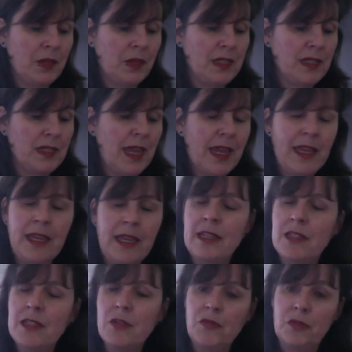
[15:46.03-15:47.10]
taking
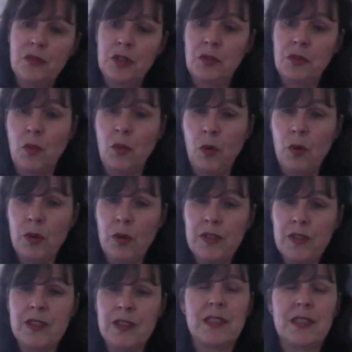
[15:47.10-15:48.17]
different
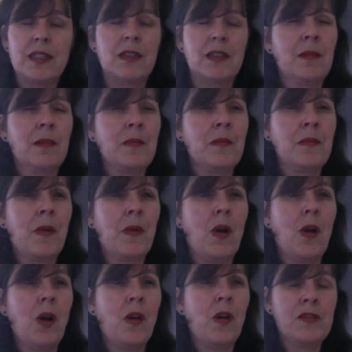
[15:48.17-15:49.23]
roles
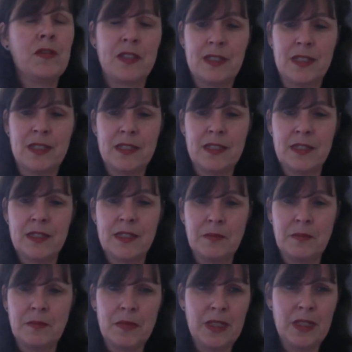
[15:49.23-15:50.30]
of the
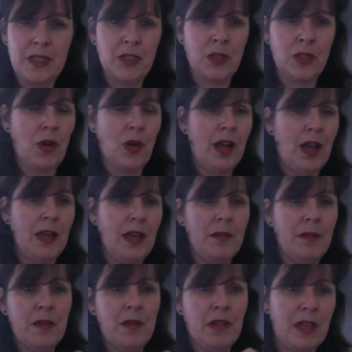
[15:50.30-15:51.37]
system. So
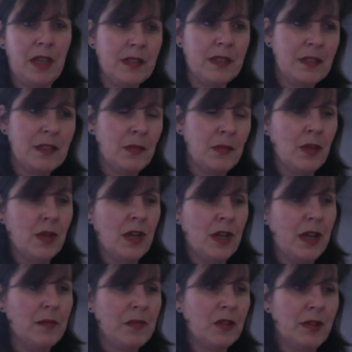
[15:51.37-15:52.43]
I'm the customer,
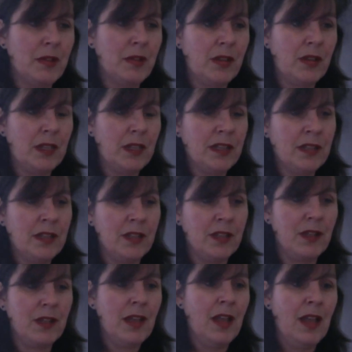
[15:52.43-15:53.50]
I'm the
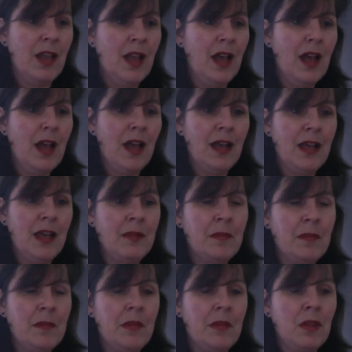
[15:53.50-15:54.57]
regulator,
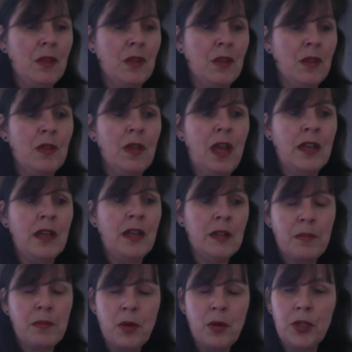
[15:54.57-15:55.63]
I'm the
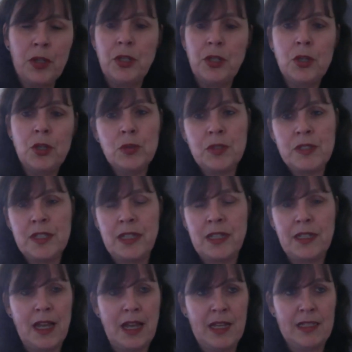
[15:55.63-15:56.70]
unemployed youth that
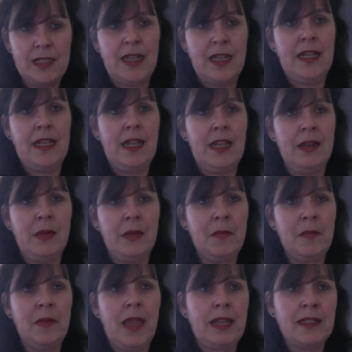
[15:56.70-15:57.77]
can't get
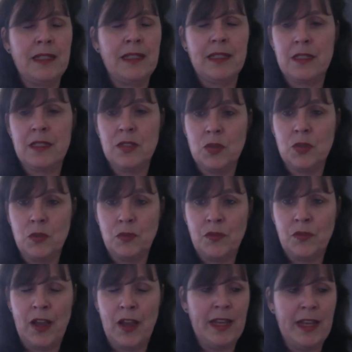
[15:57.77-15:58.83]
access to
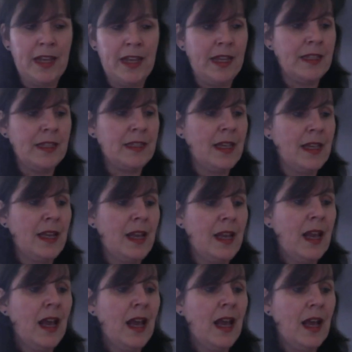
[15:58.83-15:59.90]
finance,
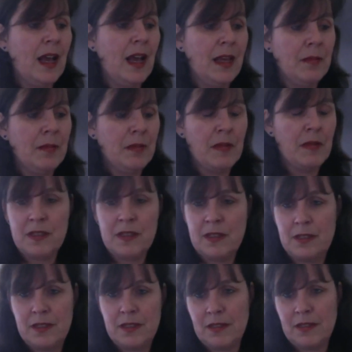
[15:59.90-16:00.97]
I'm
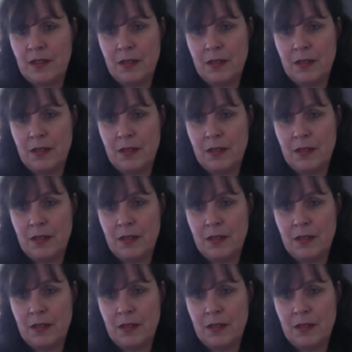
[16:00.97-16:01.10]
this